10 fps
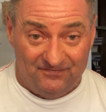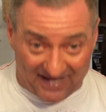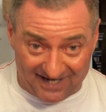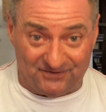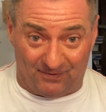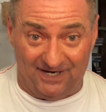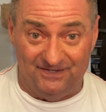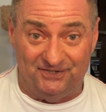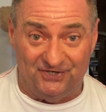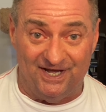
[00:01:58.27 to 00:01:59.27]
That's why
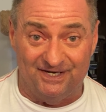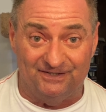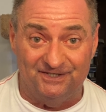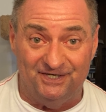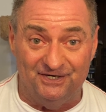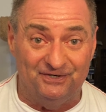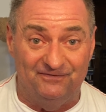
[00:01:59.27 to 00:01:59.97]
this channel is here.